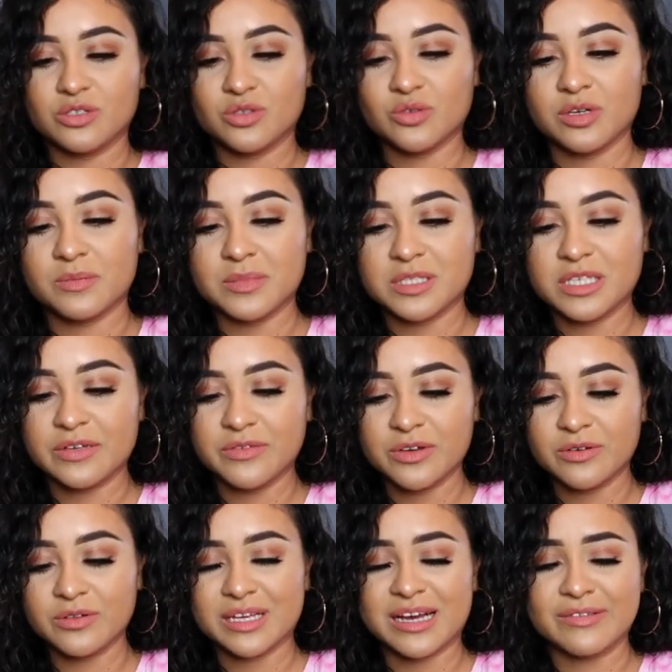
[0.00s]
short
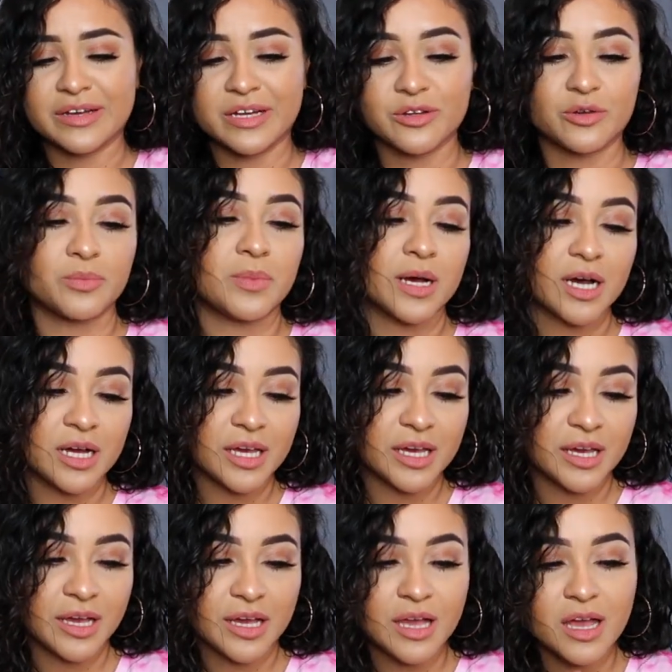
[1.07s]
material. They have like a little
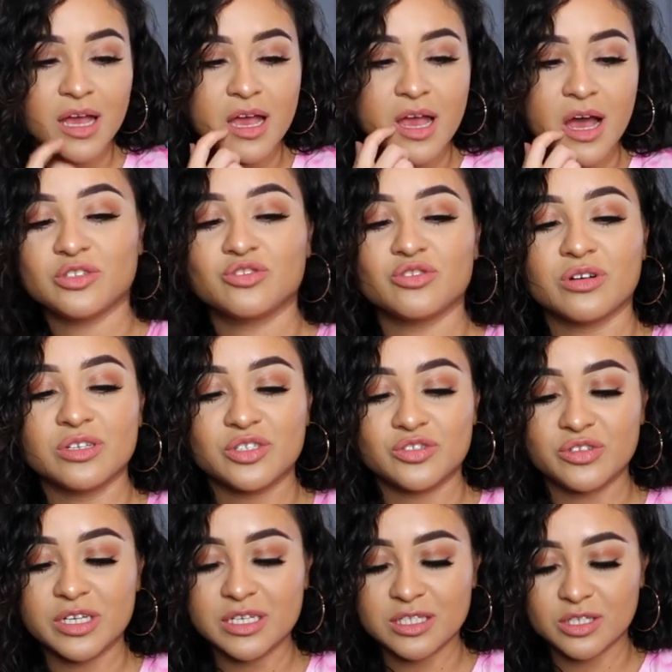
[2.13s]
pocket. The
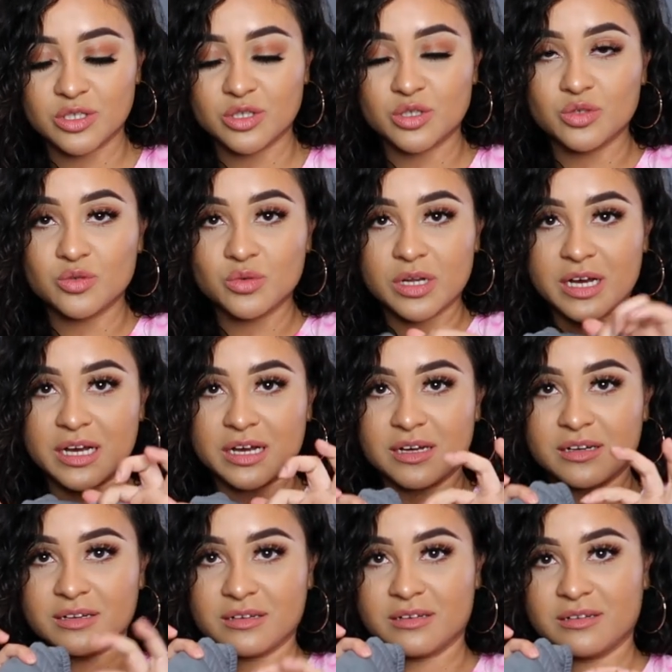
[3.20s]
drawstrings do
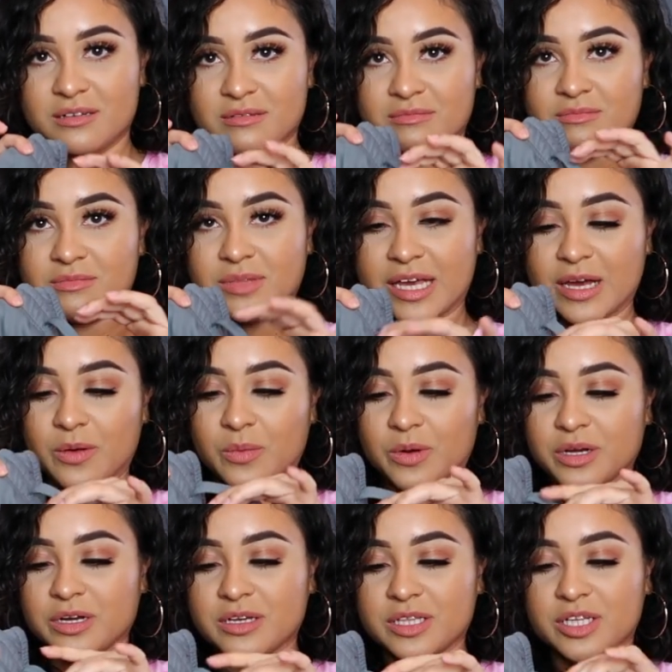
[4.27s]
not like
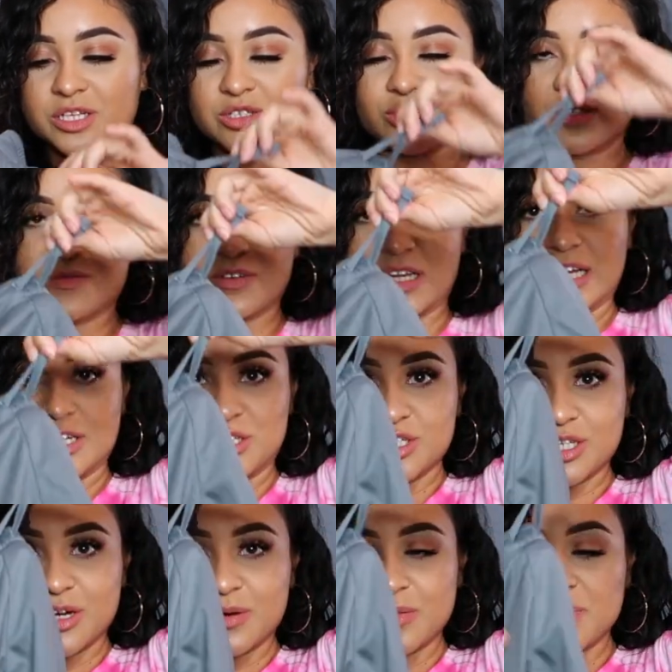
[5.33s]
work. They're just for like
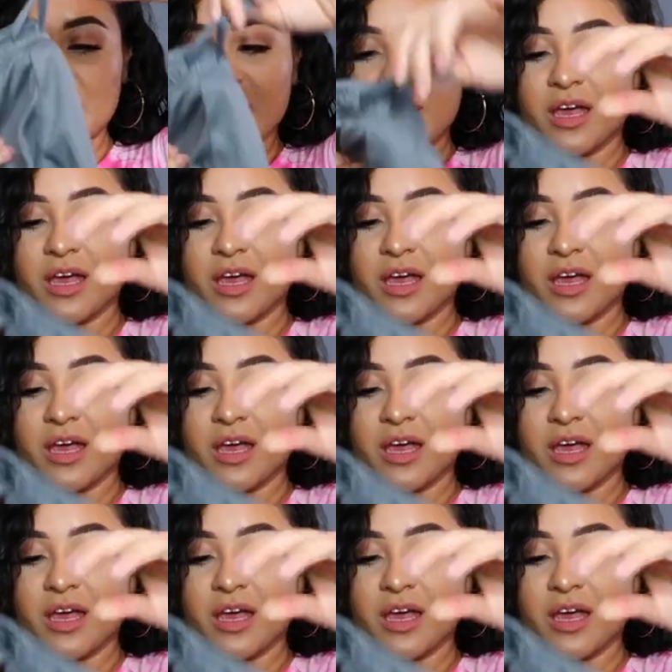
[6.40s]
show.